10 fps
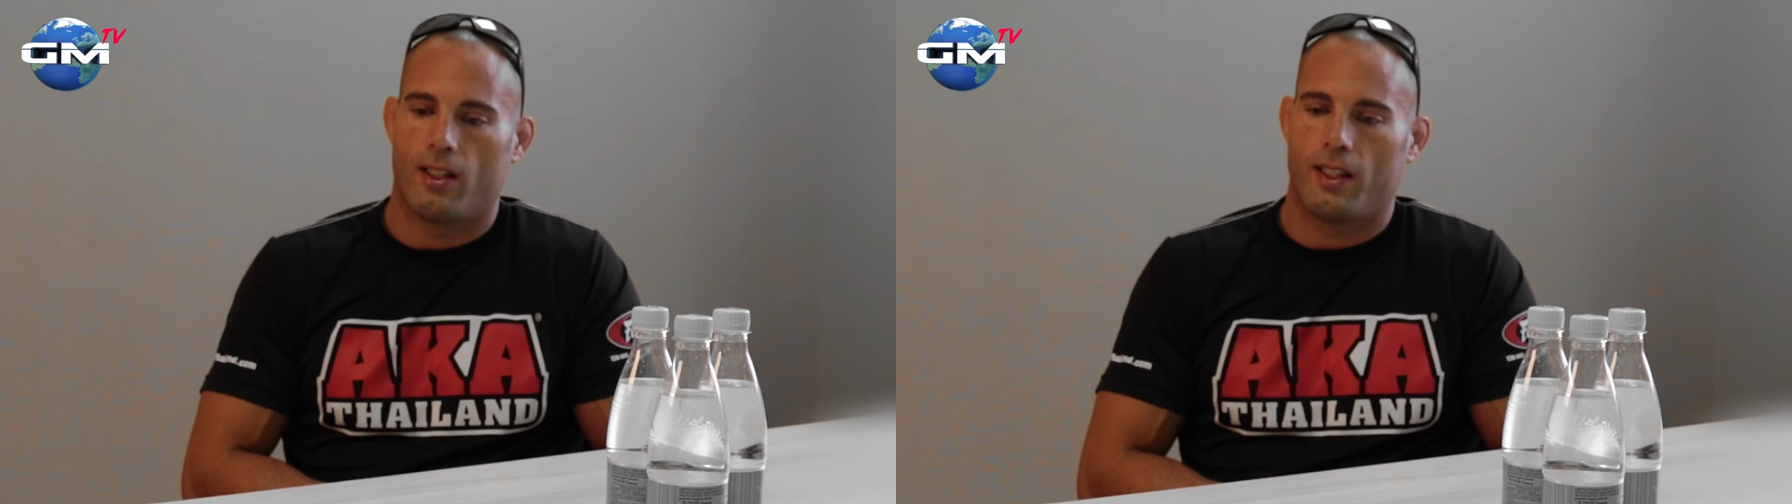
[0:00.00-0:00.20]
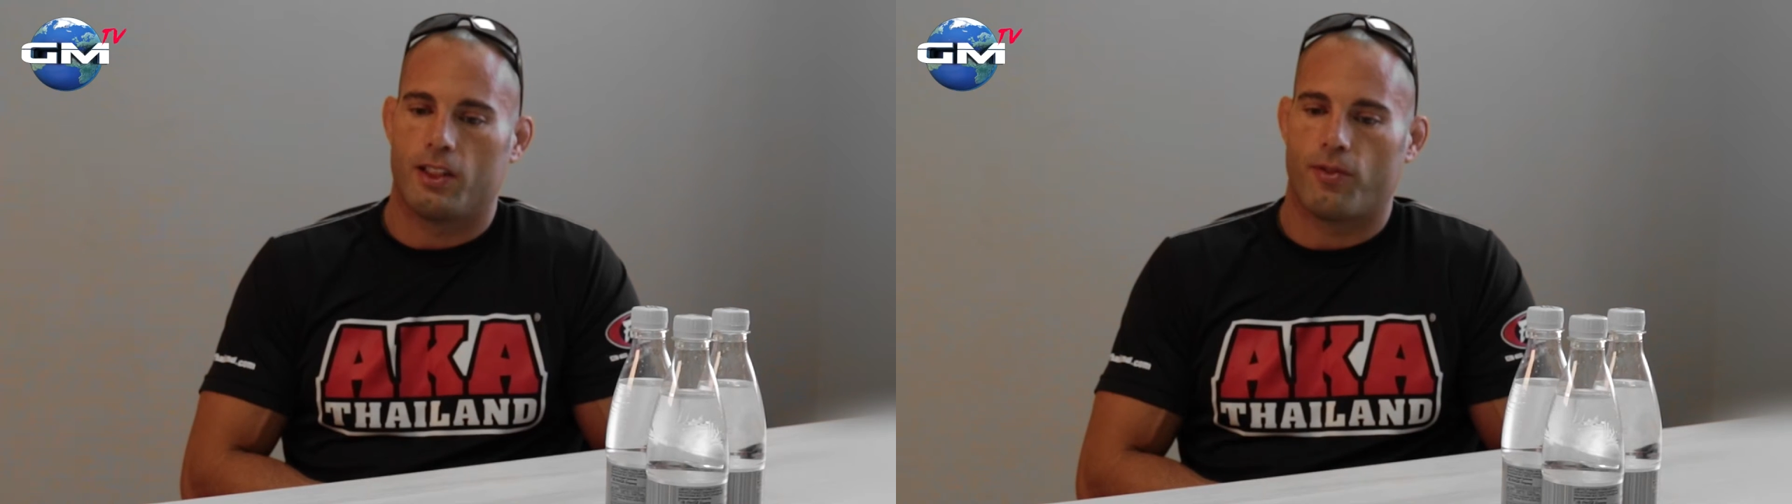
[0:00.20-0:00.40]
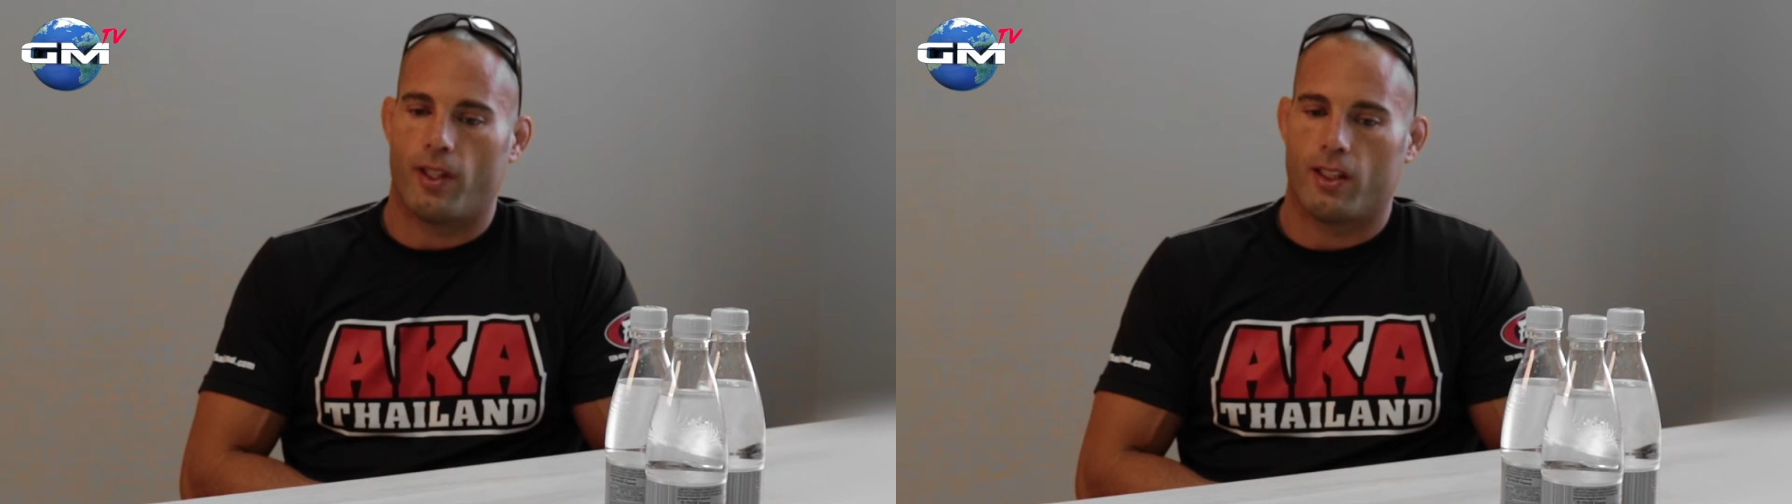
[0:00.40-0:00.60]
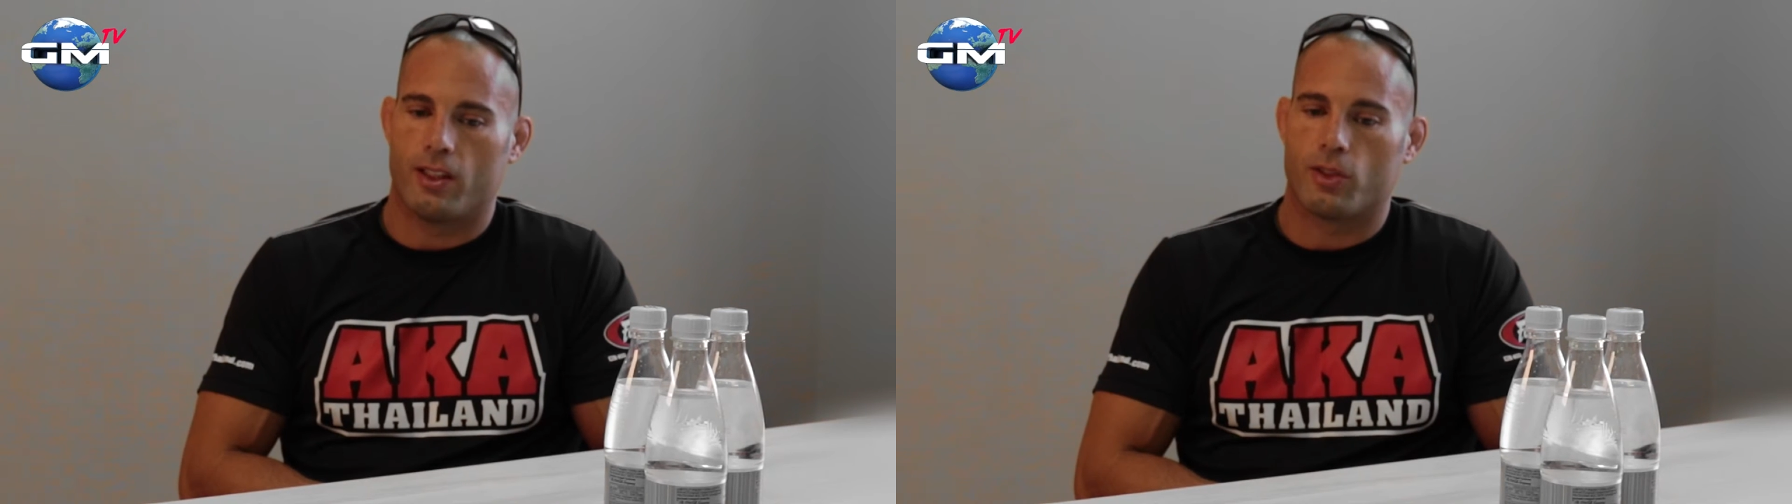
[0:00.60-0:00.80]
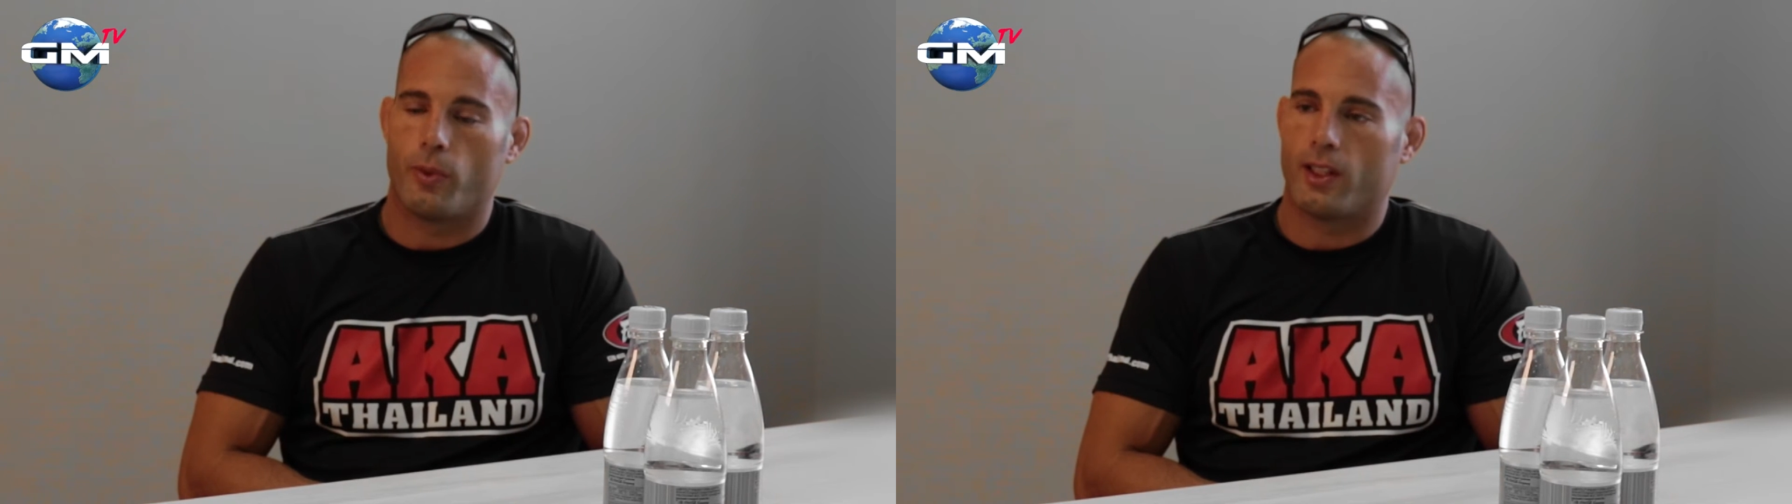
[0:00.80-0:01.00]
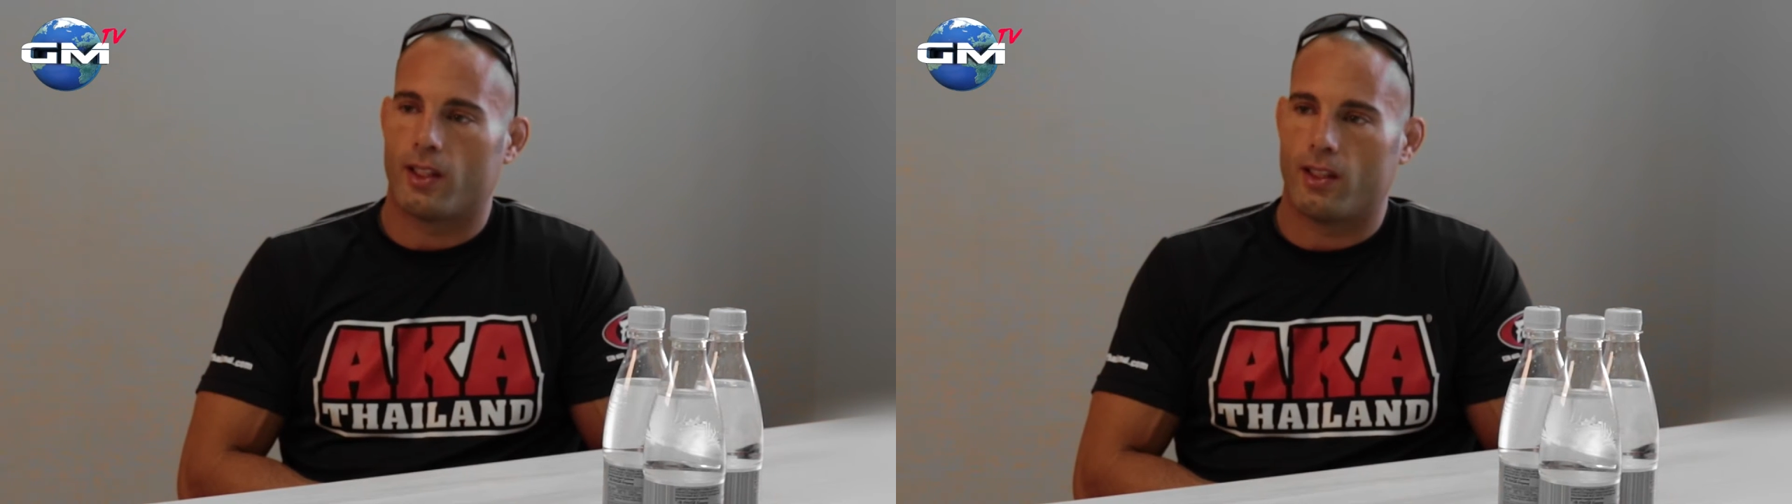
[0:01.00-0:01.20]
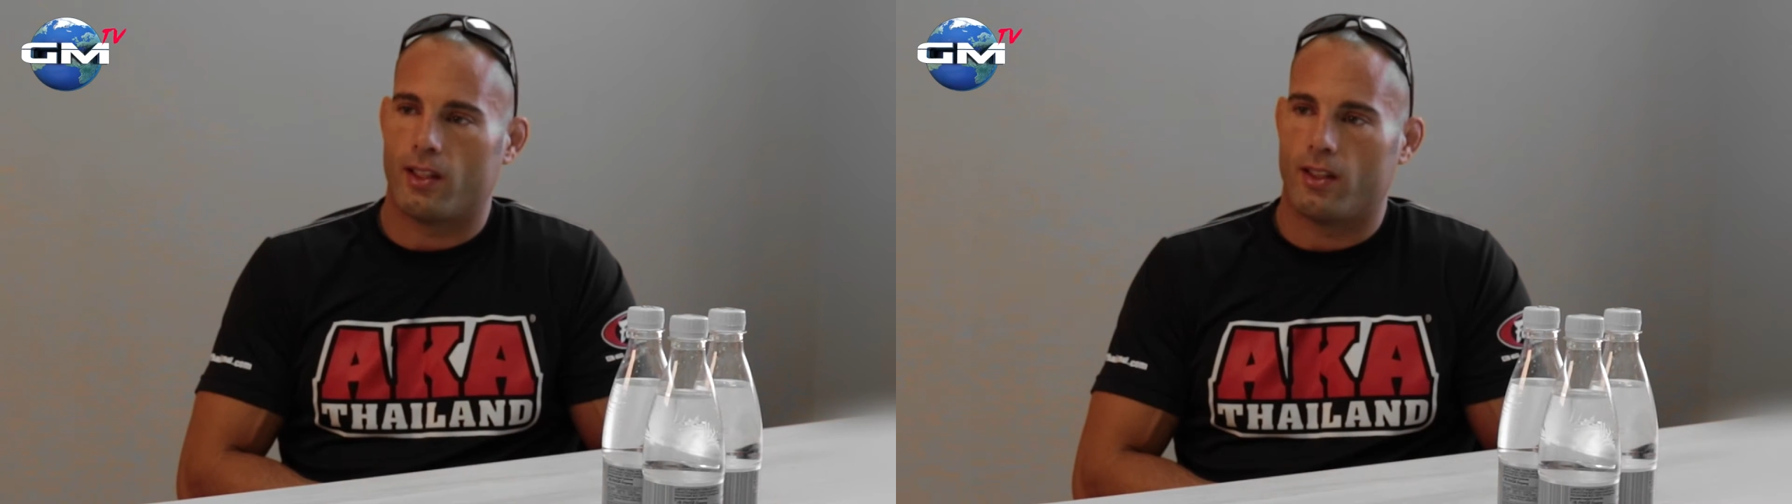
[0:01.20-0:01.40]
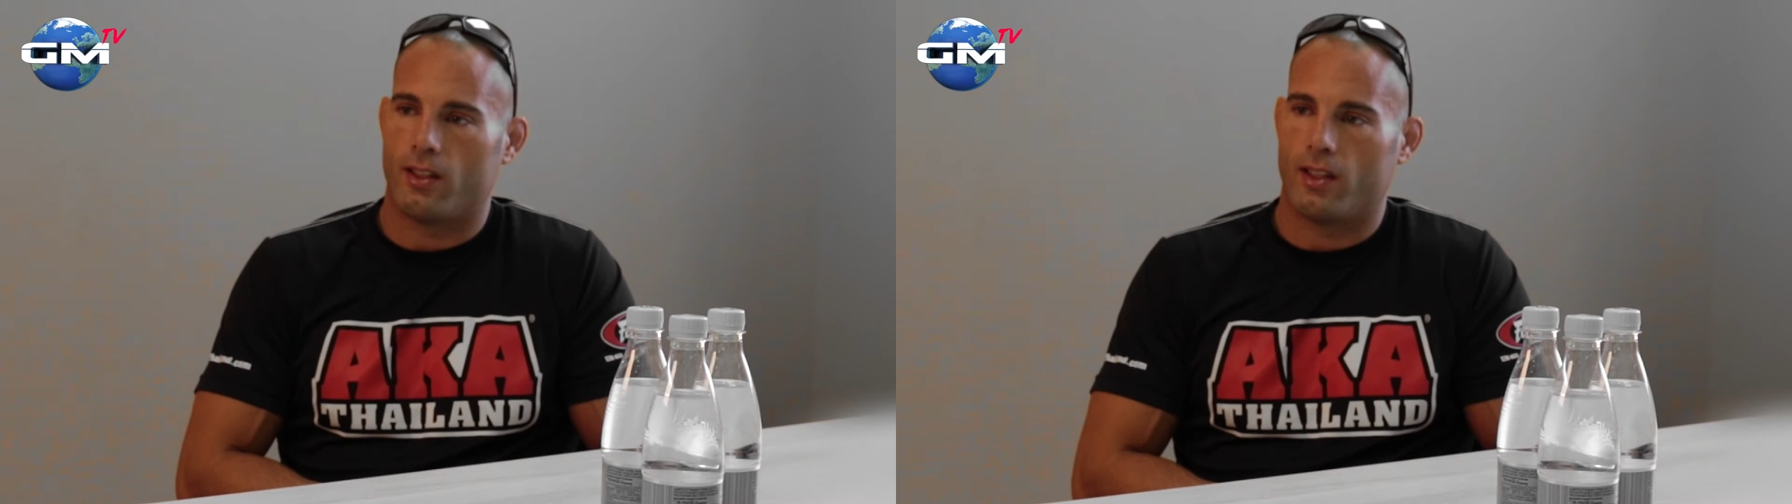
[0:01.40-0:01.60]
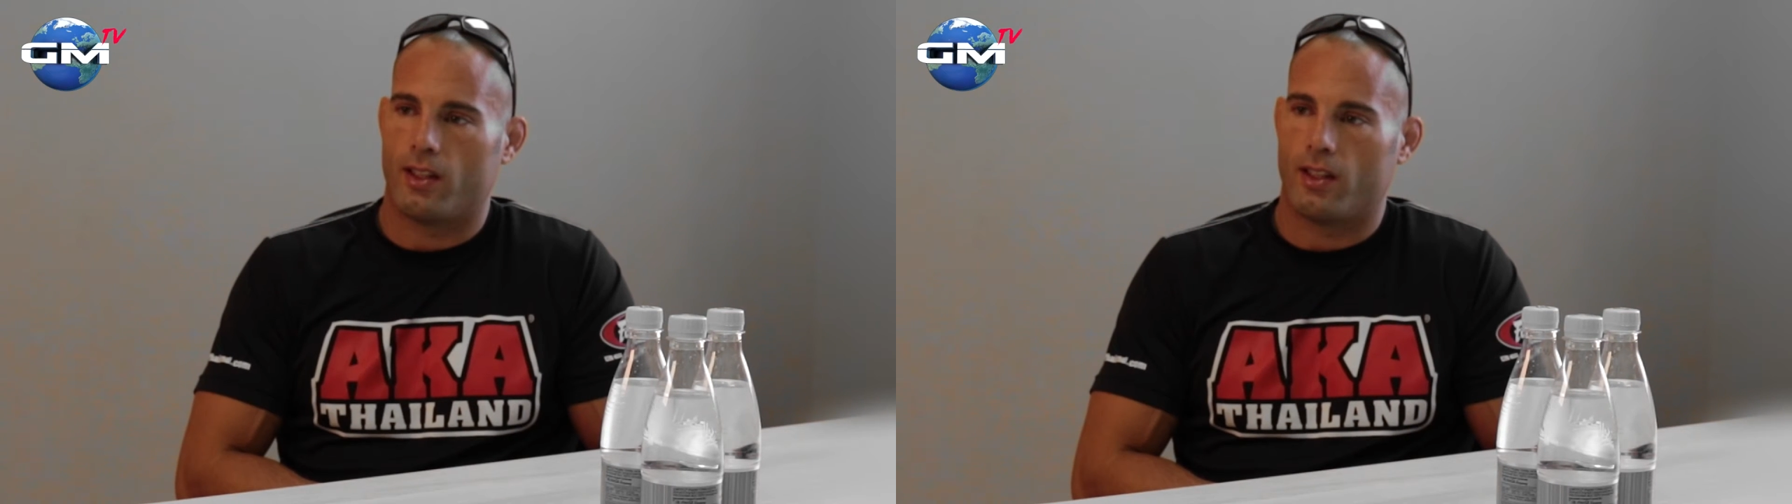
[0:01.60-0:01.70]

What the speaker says: He's fighting this weekend